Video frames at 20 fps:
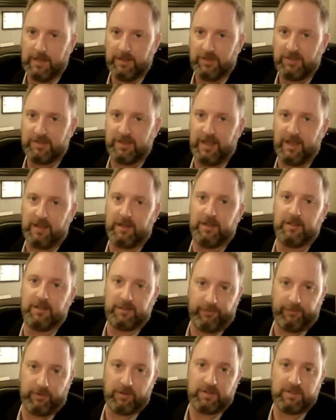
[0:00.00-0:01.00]
seconds
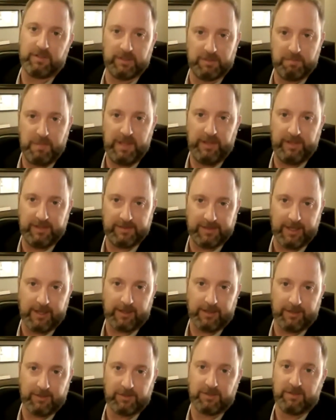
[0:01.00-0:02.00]
versus
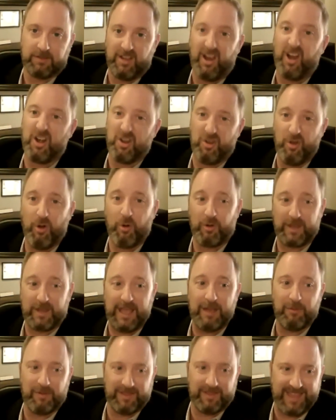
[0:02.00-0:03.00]
milliseconds. Are you
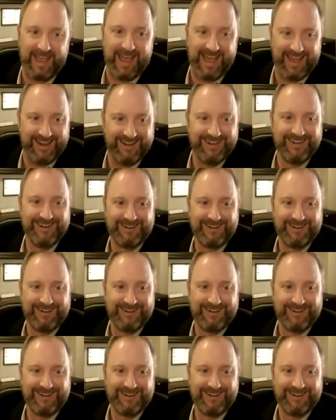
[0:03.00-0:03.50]
okay with that?